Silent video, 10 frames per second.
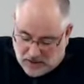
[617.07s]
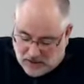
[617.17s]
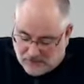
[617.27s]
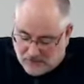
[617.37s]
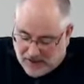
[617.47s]

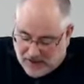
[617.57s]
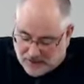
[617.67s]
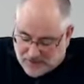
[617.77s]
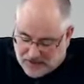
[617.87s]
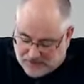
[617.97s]
from the
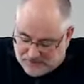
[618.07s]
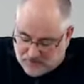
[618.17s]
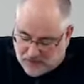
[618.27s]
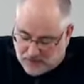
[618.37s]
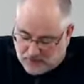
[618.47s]
outset.
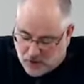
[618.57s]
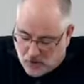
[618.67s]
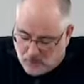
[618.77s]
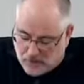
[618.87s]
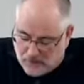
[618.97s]
Now the
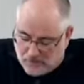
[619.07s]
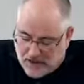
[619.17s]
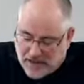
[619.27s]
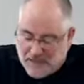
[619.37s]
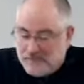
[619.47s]
Pope
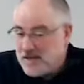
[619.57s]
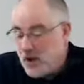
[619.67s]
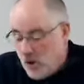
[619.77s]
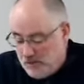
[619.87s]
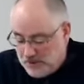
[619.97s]
may have been
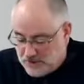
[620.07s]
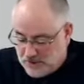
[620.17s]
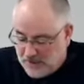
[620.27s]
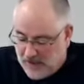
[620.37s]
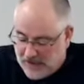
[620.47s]
open to
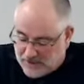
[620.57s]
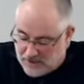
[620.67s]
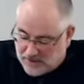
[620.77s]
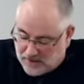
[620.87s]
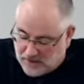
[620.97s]
the
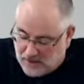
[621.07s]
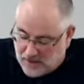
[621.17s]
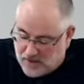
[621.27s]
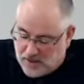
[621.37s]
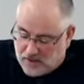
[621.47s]
idea.
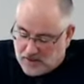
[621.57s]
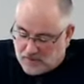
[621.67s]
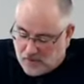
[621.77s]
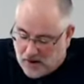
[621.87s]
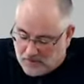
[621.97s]
The
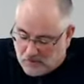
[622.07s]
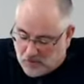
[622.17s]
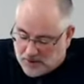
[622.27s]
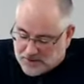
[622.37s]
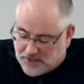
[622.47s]
problem
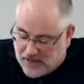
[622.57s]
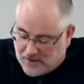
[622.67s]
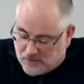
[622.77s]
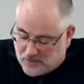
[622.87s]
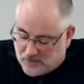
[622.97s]
was
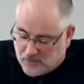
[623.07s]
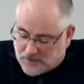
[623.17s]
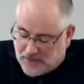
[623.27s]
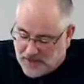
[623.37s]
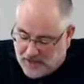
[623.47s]
Catherine
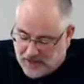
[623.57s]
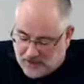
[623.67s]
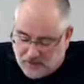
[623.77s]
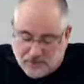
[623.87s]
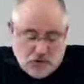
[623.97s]
was the
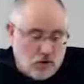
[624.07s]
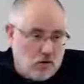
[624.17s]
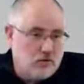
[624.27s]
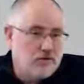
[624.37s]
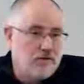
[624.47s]
aunt of
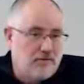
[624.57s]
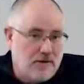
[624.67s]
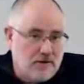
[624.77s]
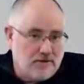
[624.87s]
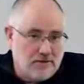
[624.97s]
Charles
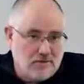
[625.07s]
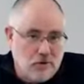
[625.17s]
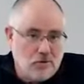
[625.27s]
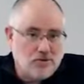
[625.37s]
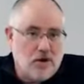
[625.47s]
V,
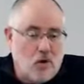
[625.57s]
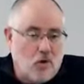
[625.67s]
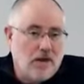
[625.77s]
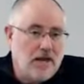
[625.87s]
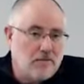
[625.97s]
who was the
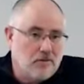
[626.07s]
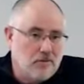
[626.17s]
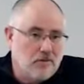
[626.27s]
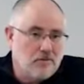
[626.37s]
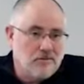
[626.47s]
Holy
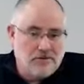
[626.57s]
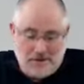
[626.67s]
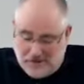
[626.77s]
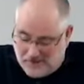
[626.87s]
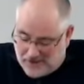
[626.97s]
Emperor
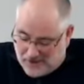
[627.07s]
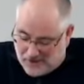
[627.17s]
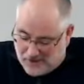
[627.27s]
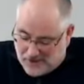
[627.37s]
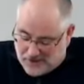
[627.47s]

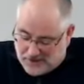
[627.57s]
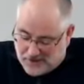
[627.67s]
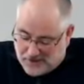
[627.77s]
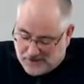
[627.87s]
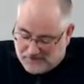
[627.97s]
there
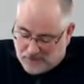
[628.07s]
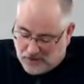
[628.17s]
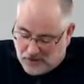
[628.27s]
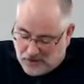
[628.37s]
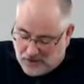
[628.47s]

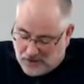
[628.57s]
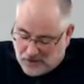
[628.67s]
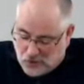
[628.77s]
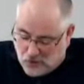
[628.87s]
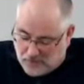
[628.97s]

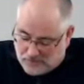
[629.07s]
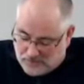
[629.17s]
in Europe.